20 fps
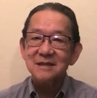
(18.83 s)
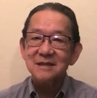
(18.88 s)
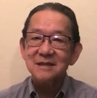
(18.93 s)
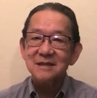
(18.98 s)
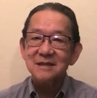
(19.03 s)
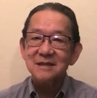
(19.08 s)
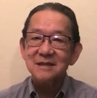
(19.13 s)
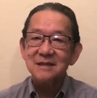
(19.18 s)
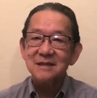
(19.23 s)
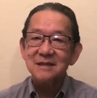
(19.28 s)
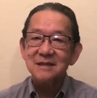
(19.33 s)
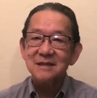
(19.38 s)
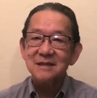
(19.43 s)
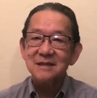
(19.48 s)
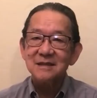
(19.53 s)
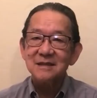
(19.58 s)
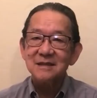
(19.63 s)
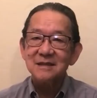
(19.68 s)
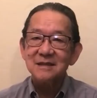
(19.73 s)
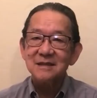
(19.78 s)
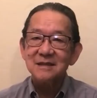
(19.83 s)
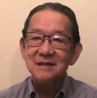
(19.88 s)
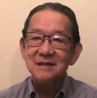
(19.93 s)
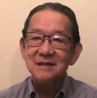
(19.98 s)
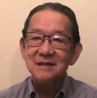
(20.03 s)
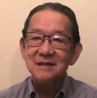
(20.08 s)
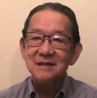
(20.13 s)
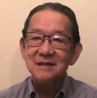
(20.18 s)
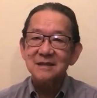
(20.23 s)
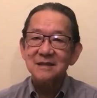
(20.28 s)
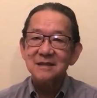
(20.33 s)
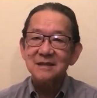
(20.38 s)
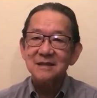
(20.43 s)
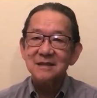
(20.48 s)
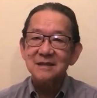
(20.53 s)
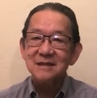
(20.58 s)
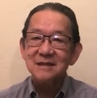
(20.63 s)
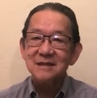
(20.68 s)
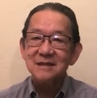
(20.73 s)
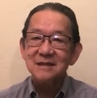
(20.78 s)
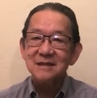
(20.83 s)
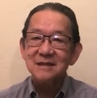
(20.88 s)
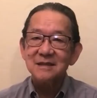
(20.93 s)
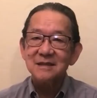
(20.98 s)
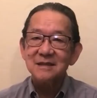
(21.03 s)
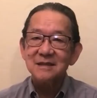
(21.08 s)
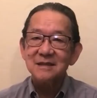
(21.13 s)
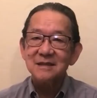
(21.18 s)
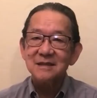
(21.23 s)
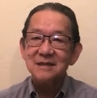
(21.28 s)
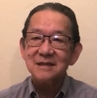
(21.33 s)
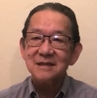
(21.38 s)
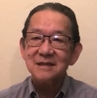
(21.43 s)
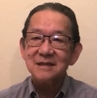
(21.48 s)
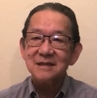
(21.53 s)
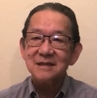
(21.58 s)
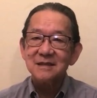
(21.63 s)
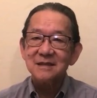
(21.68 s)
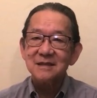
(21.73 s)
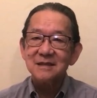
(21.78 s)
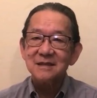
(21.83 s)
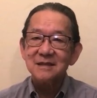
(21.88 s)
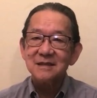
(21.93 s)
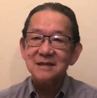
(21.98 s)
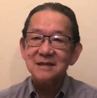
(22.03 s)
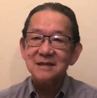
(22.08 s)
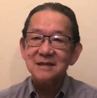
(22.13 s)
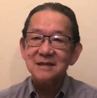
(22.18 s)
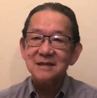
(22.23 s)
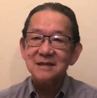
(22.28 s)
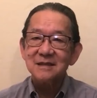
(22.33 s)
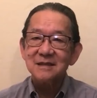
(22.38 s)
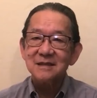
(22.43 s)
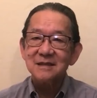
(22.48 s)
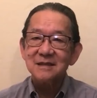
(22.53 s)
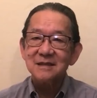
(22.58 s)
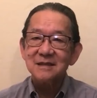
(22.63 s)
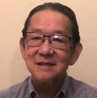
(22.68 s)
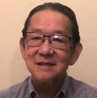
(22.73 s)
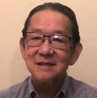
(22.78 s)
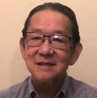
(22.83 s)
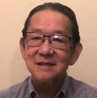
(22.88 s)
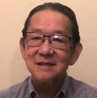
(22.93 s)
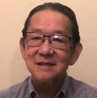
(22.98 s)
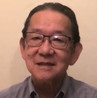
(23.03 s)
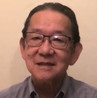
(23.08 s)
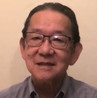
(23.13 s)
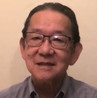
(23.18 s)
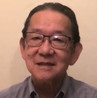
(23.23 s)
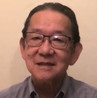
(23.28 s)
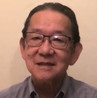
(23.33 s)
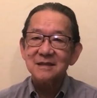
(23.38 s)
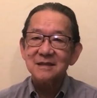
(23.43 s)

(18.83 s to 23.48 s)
(no one is talking)